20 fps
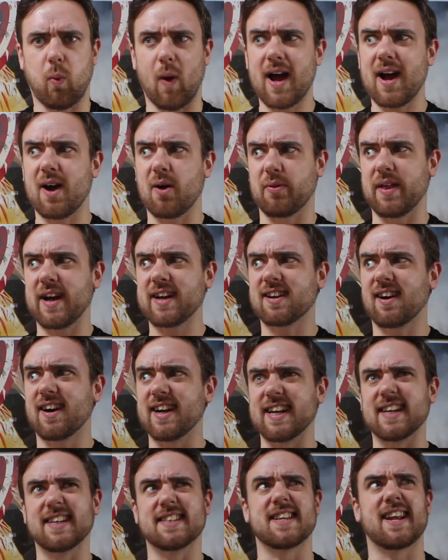Wow, that guy
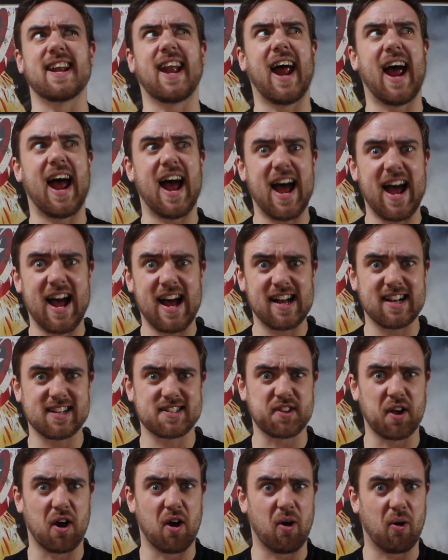is an
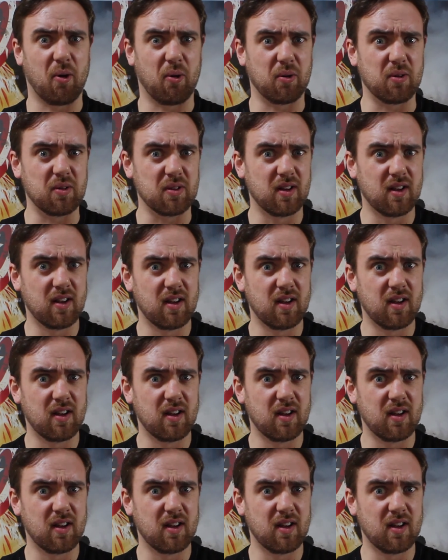asshole.